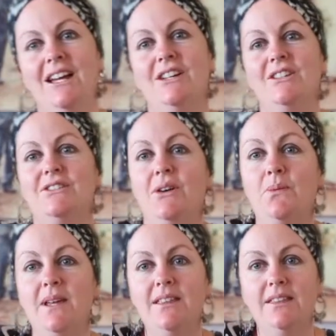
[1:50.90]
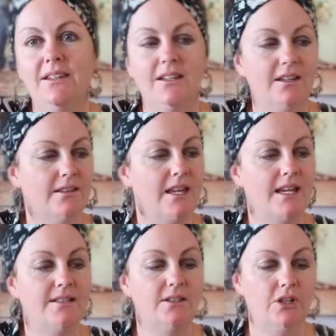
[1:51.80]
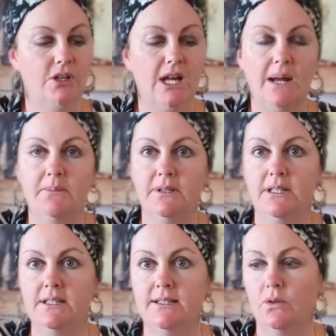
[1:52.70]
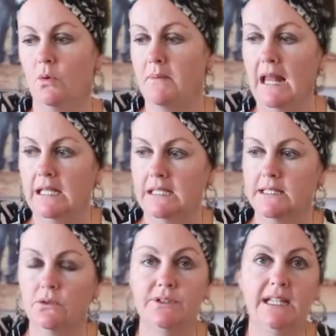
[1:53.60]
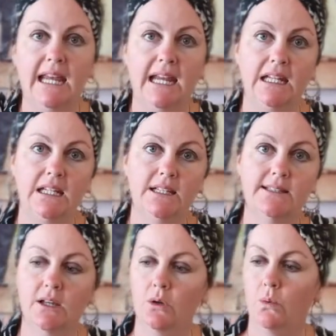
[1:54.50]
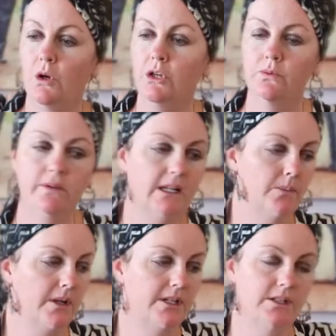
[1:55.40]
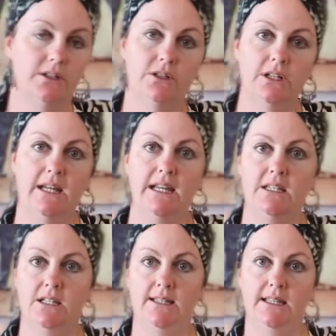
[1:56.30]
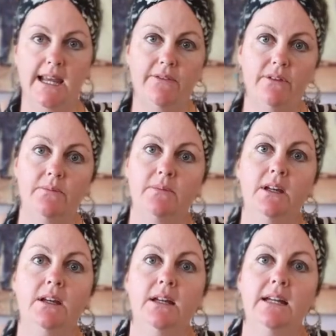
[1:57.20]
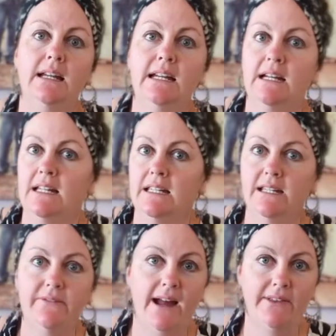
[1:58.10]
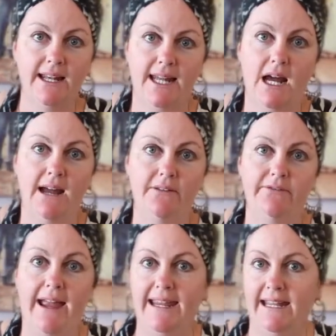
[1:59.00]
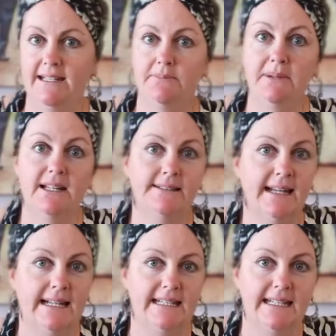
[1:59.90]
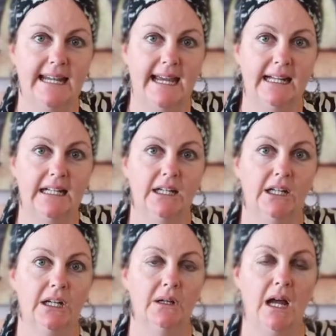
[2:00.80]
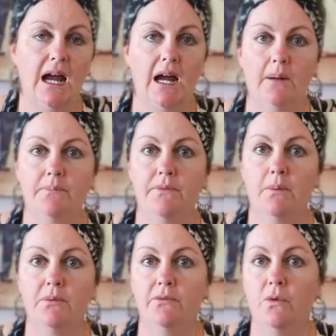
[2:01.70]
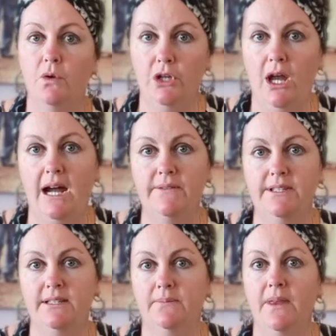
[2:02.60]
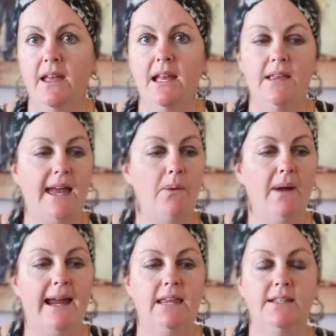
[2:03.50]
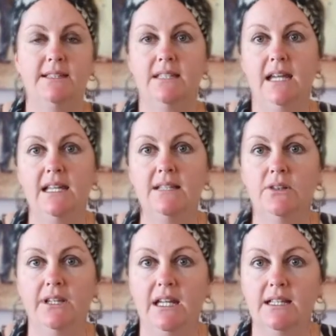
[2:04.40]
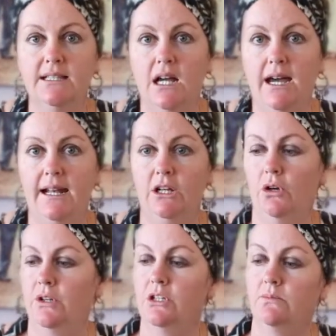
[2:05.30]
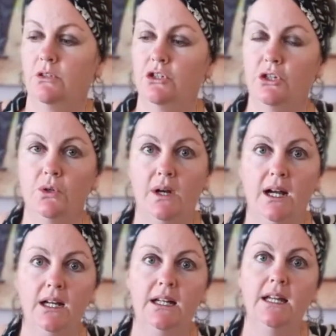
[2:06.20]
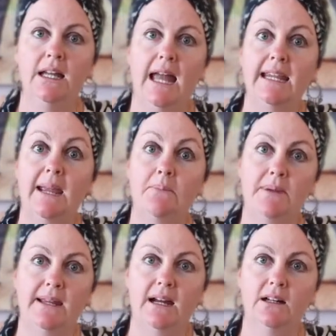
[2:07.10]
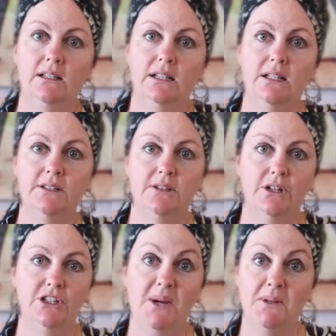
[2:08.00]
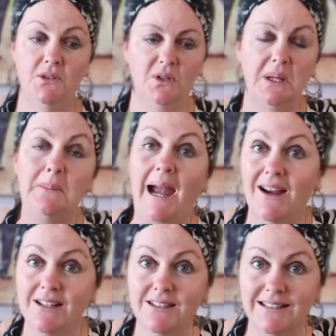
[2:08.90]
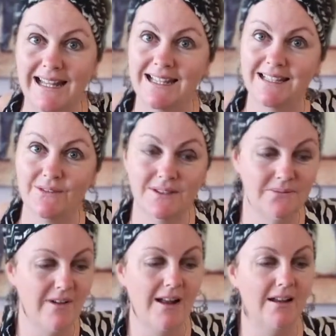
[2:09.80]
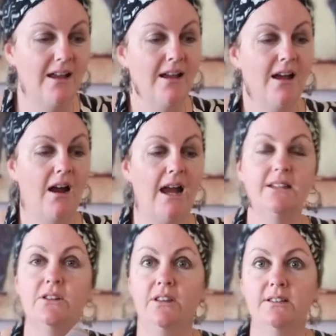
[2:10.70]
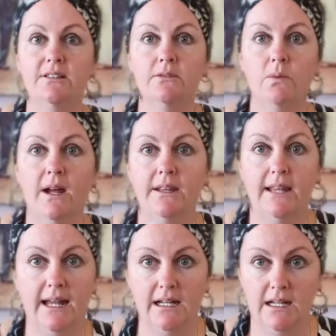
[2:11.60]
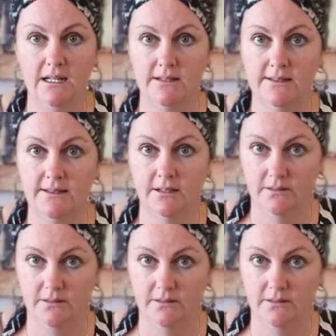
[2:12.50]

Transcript: So with these cucumbers or melons or zucchinis, what you're really wanting to do is just let them live out their life and get as big as they need to get before harvest them. That way the seeds on the inside are going to mature and get bigger. So shall we do a comparison? Let's have some fun. All right, so this is one that is